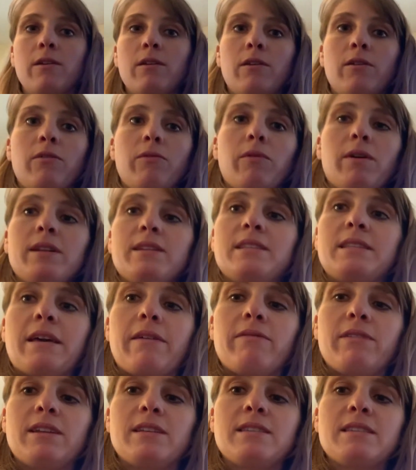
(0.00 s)

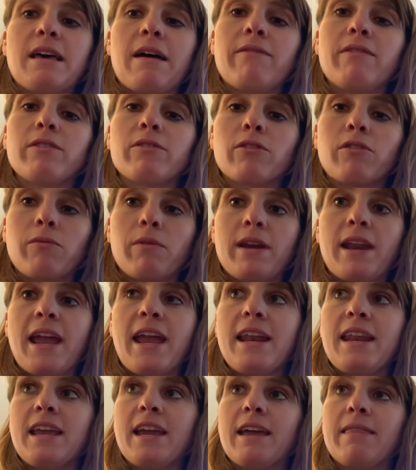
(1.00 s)
177 through
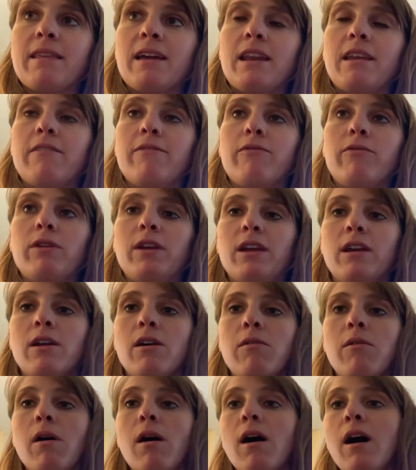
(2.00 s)
180, and then if we
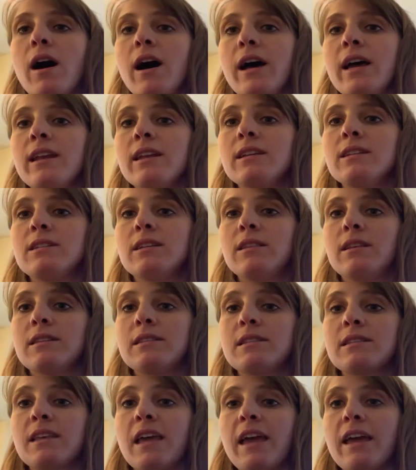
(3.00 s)
go on to the
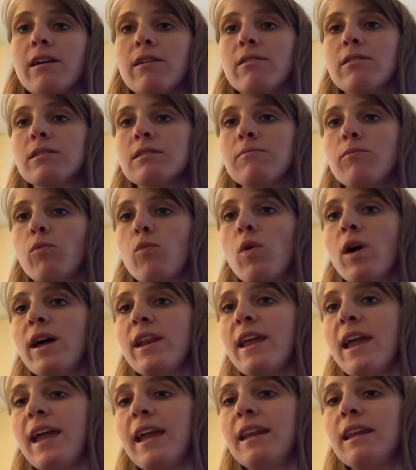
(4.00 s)
scales,
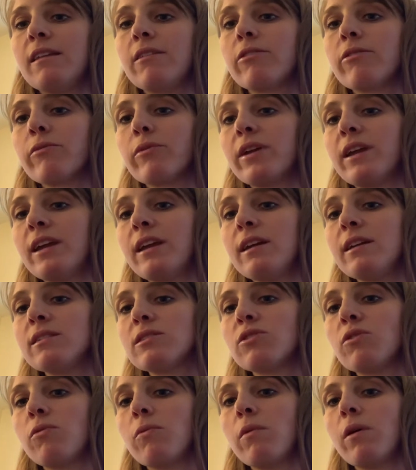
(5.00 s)
183
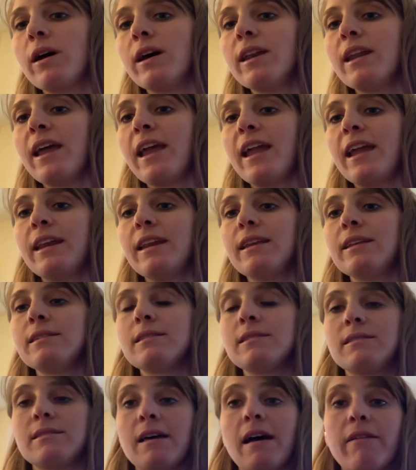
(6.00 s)
to
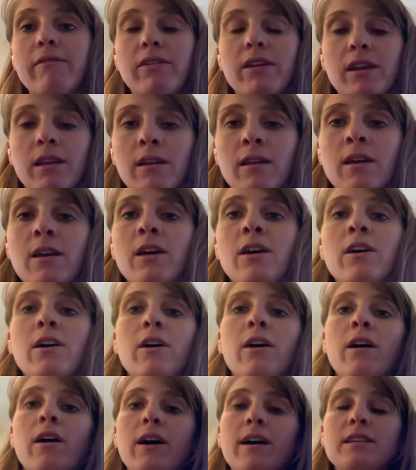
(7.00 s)
187.
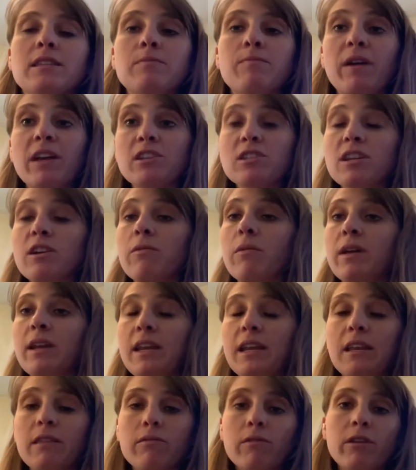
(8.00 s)
Especially
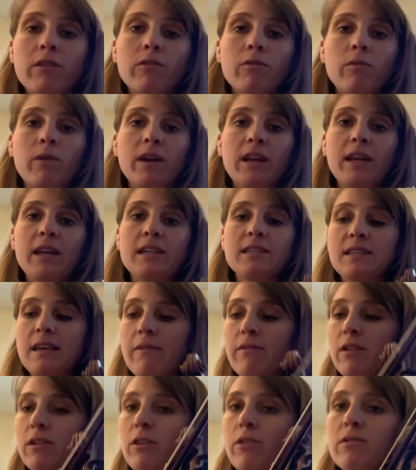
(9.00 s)
183 through
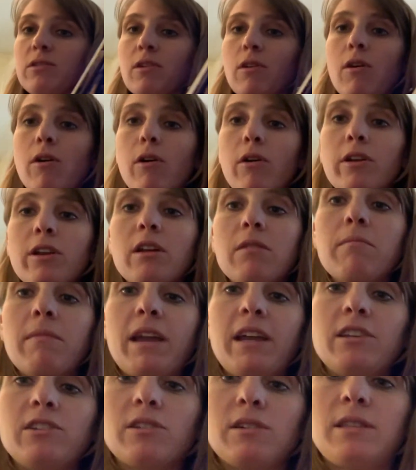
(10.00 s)
187, those are all your
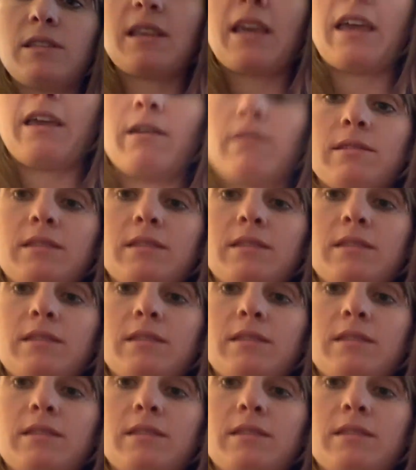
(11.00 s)
major scales